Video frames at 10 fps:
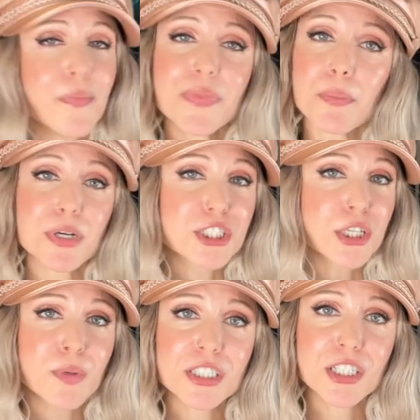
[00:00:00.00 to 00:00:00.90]
But she
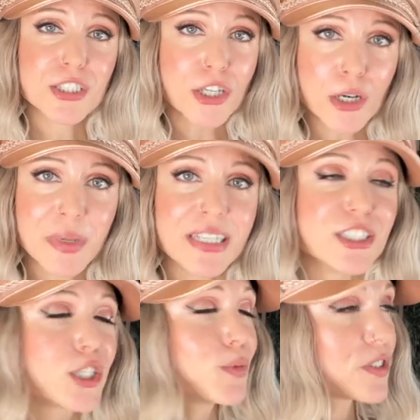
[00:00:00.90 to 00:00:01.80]
was determined.
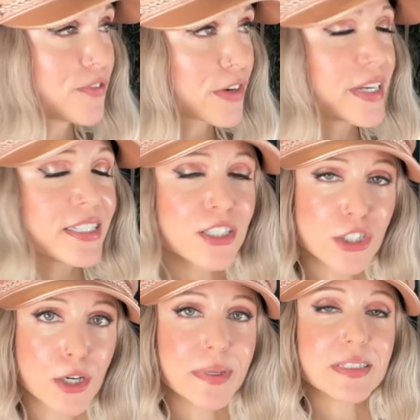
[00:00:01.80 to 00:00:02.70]
She was very
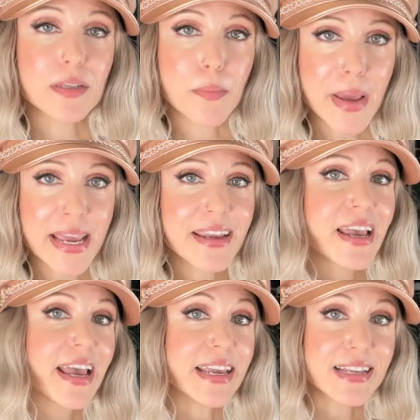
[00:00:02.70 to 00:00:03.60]
determined to make
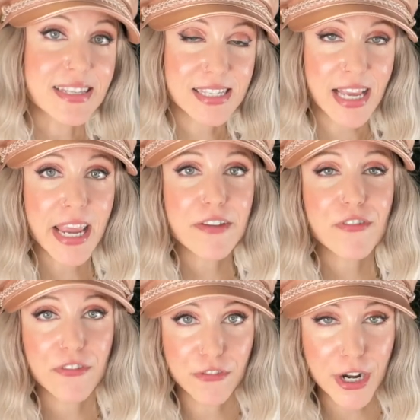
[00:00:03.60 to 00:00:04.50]
a safe
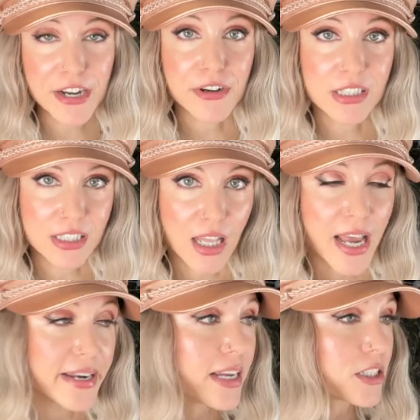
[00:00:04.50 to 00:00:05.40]
fragrance
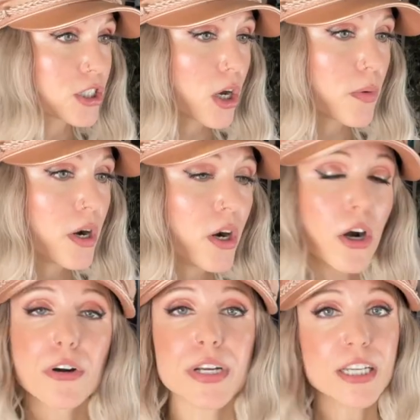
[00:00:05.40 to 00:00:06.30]
line. And so
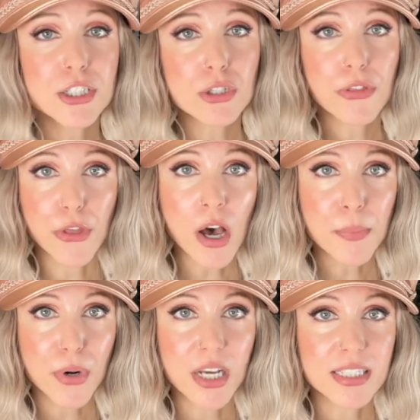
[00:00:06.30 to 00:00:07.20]
her initial thought
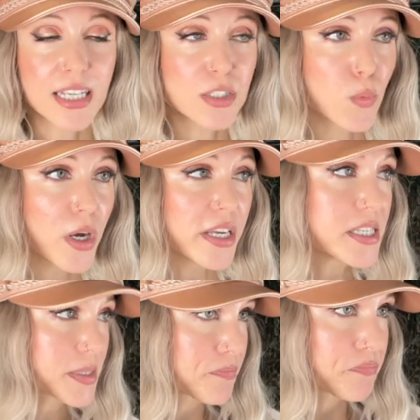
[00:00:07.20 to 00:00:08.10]
process was